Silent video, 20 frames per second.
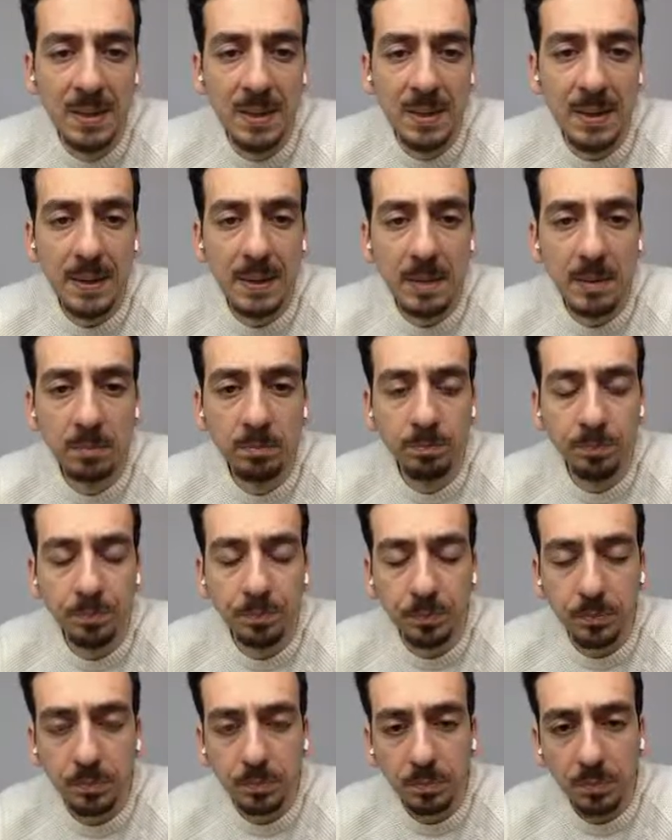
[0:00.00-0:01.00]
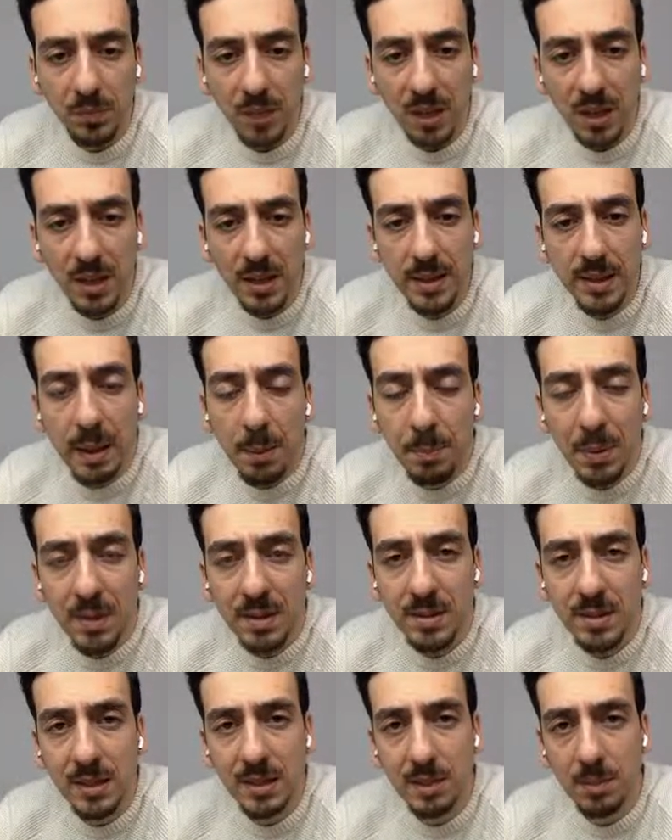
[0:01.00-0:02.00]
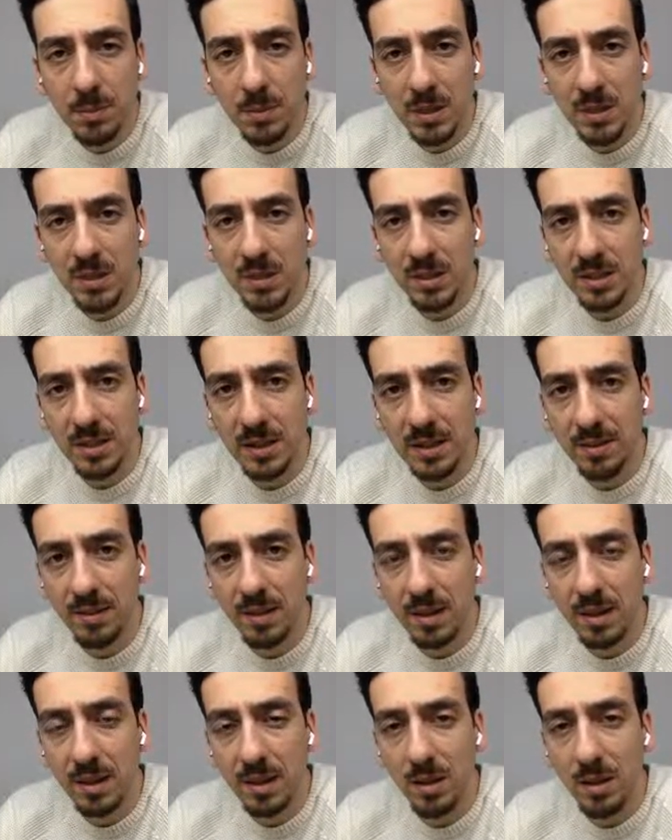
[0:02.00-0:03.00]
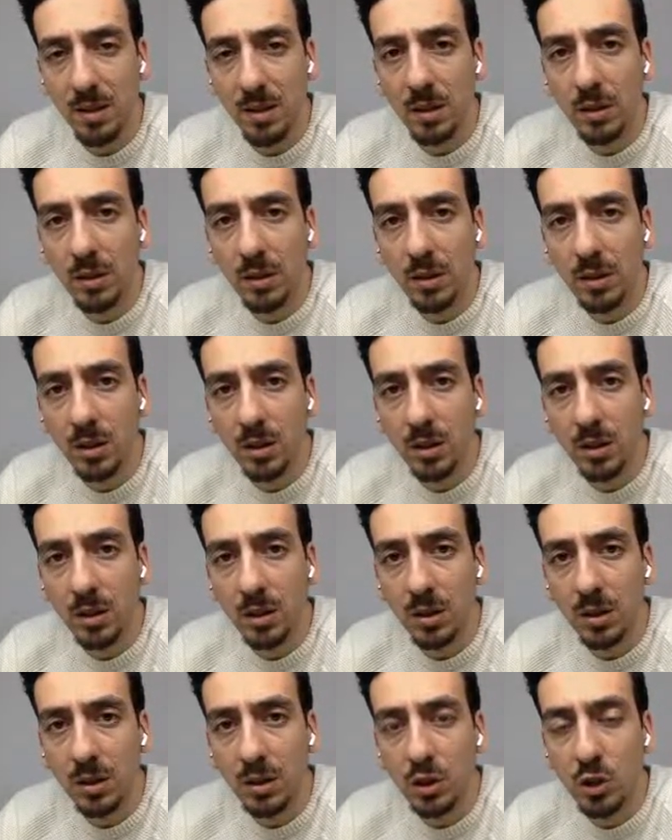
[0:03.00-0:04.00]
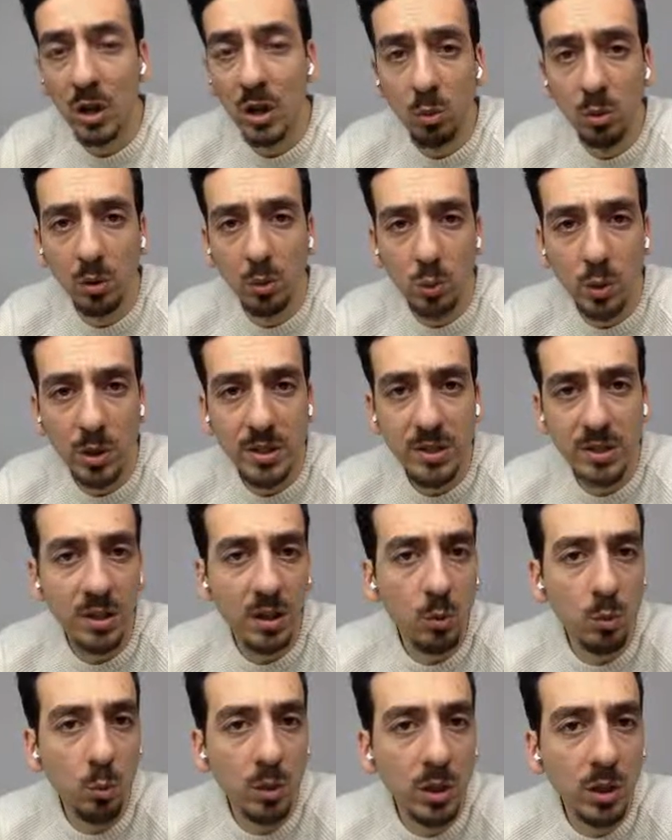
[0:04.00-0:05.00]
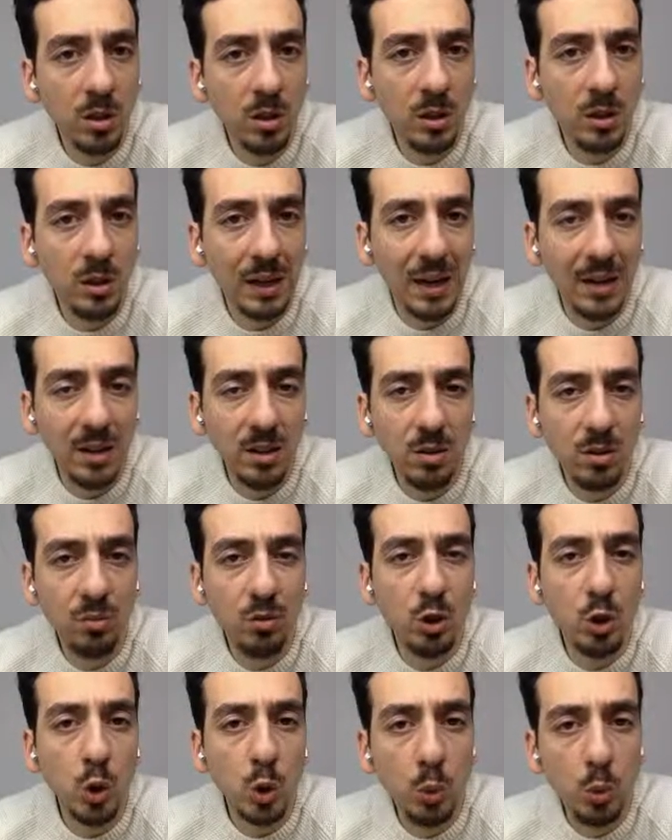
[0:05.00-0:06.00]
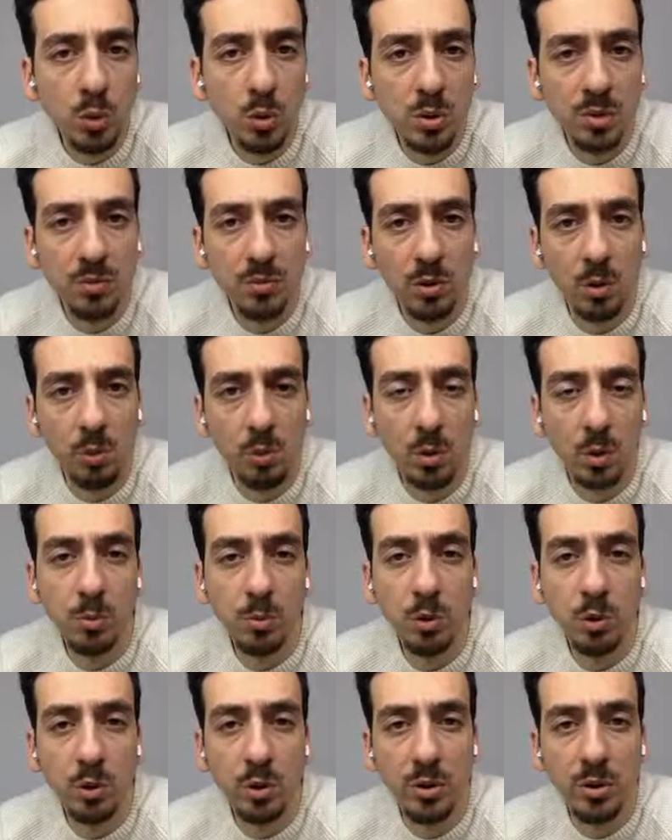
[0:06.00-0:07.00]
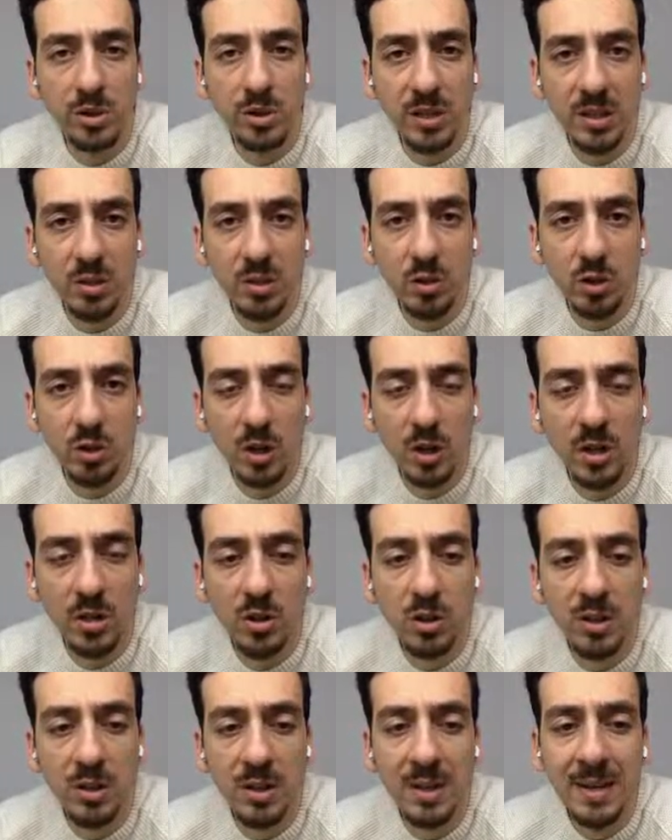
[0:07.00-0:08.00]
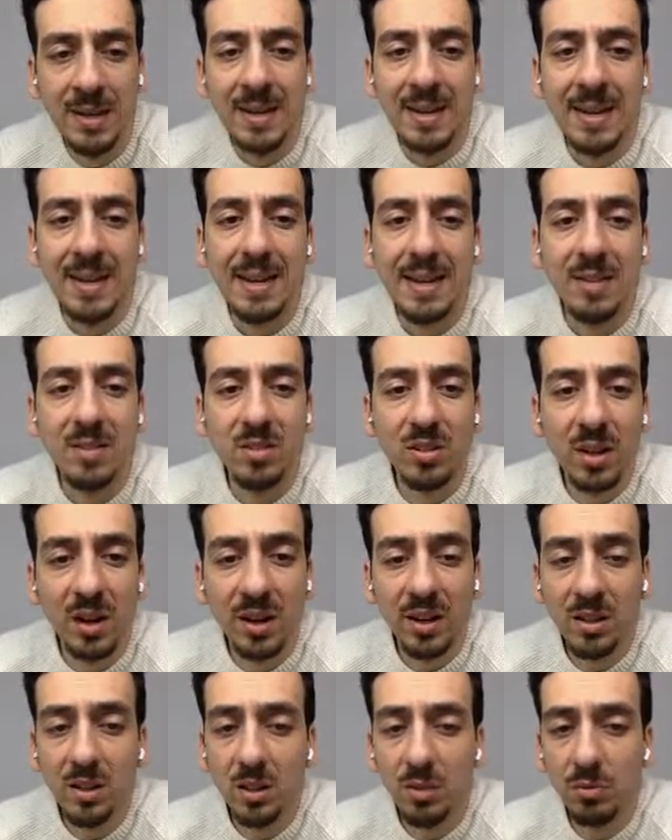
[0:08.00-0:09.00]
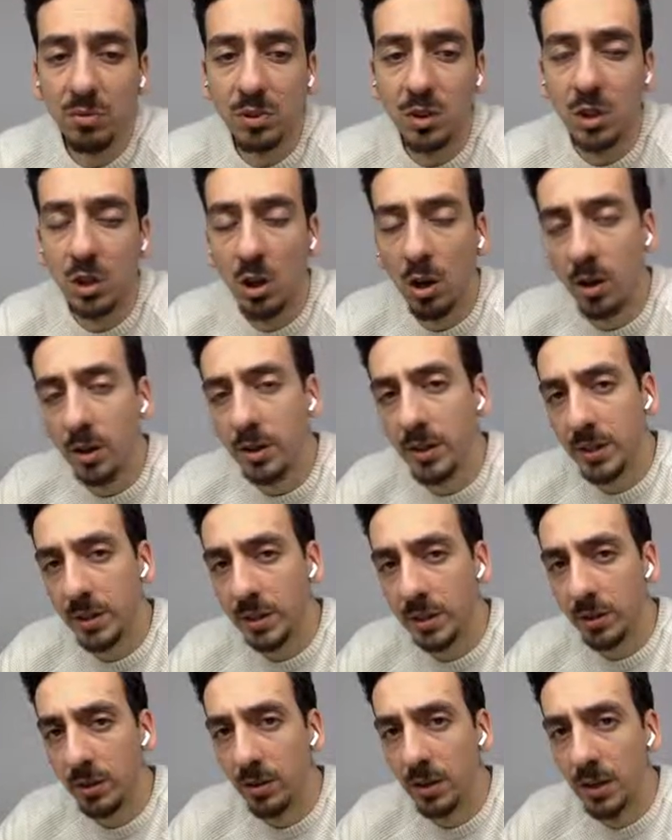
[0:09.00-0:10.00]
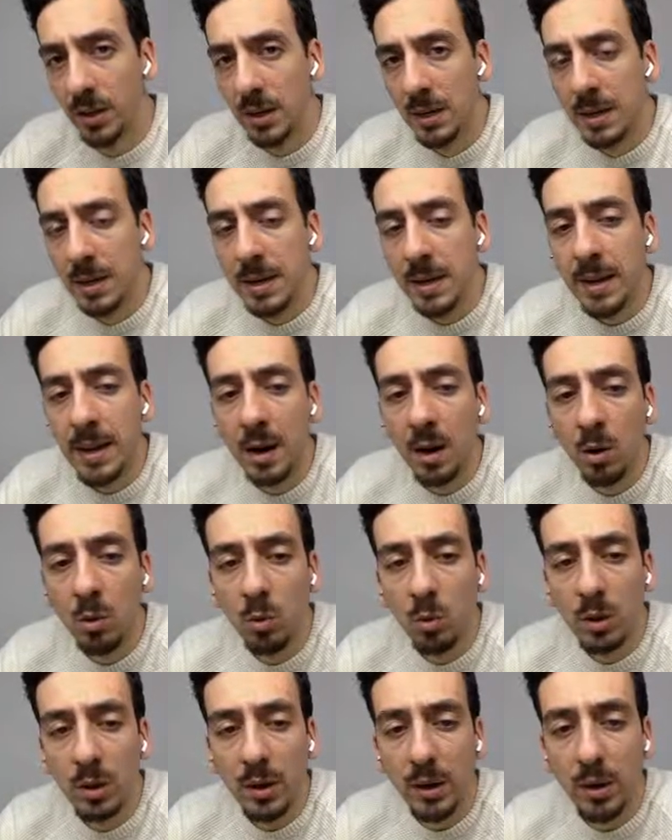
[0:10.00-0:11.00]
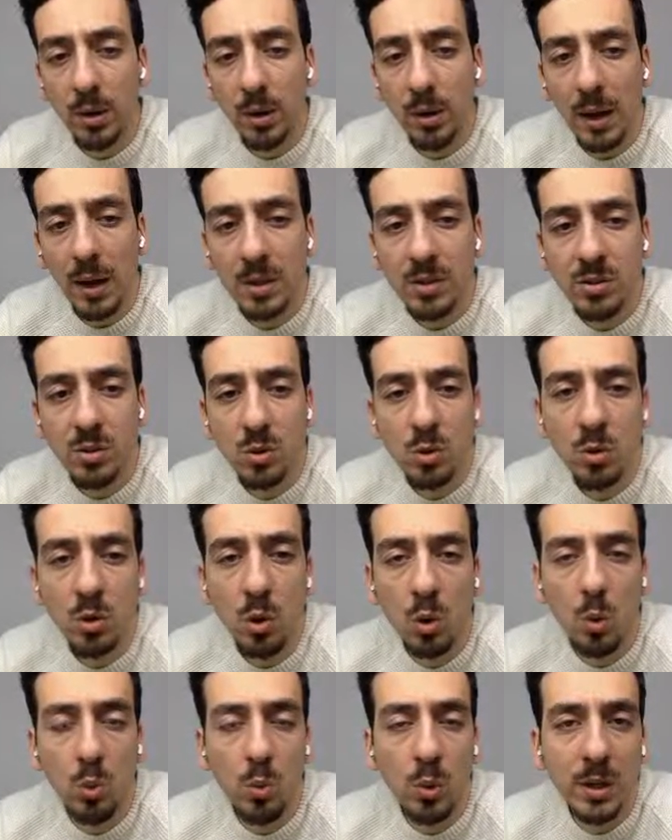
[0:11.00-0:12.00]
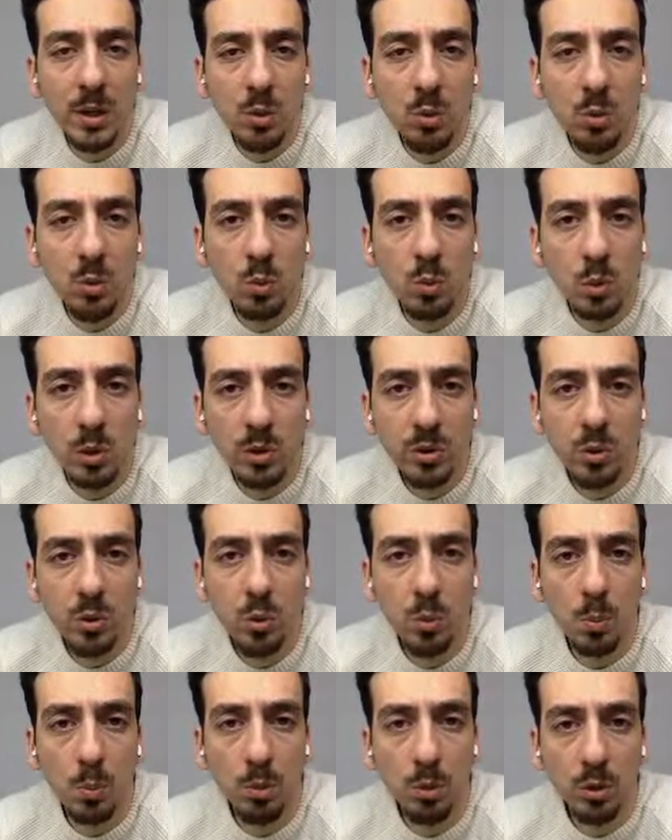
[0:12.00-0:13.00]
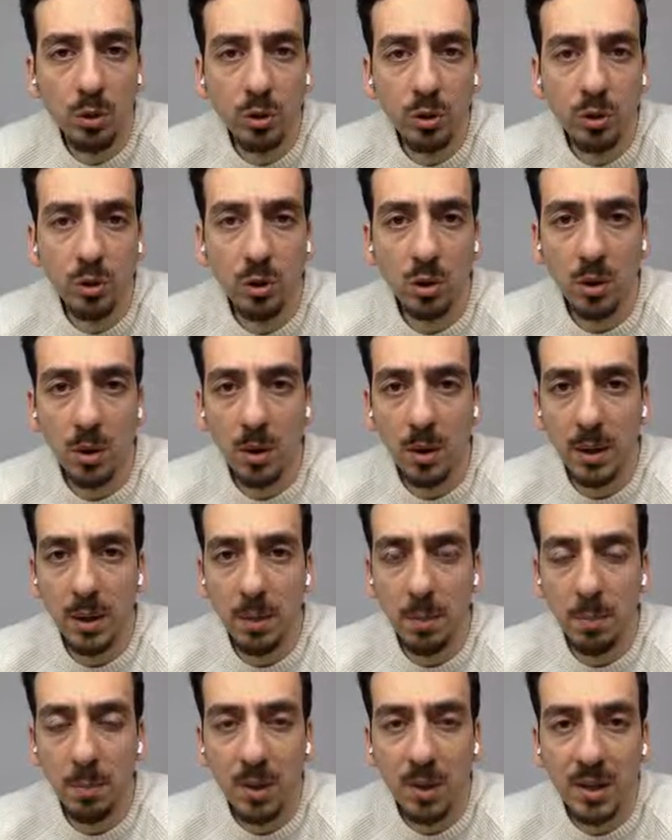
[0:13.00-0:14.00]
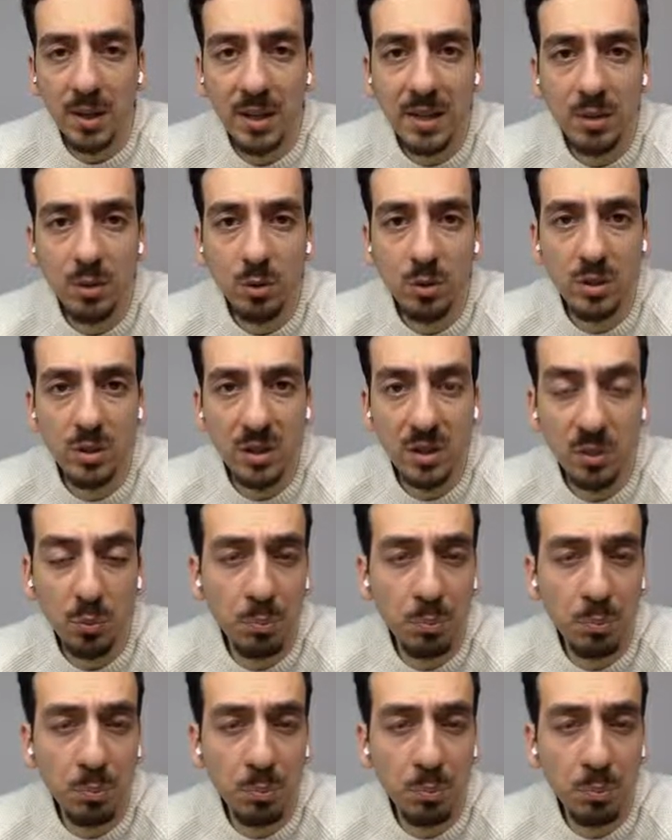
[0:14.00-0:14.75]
That basically means that the general risk that we're kind of used from cryptocurrency exchanges is kind of gone here. Now, as you know, when you want to put your money into a safe